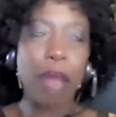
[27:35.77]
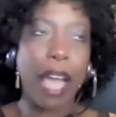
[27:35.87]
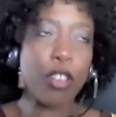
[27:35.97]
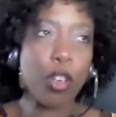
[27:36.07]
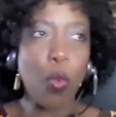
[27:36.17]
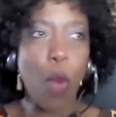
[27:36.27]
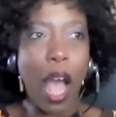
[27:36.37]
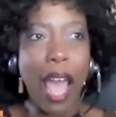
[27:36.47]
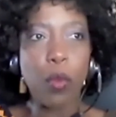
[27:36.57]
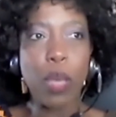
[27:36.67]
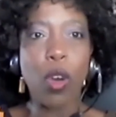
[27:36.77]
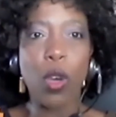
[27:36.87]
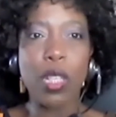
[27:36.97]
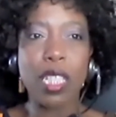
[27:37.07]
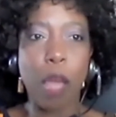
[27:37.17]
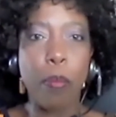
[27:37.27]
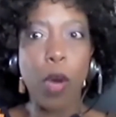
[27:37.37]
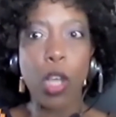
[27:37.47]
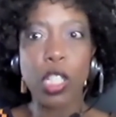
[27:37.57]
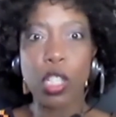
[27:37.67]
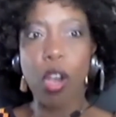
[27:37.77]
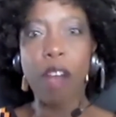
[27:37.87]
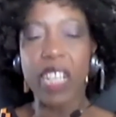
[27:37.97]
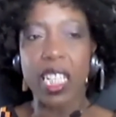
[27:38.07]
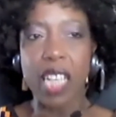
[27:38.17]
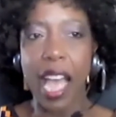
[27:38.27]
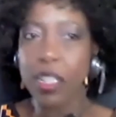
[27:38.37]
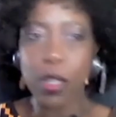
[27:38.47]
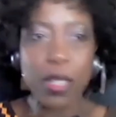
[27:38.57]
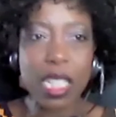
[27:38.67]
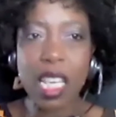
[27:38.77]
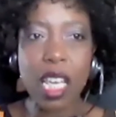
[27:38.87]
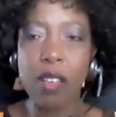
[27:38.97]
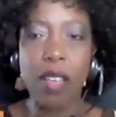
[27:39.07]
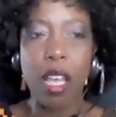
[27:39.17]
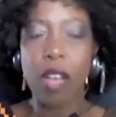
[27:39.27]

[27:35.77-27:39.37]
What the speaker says: I don't know why we all say post-COVID. I don't see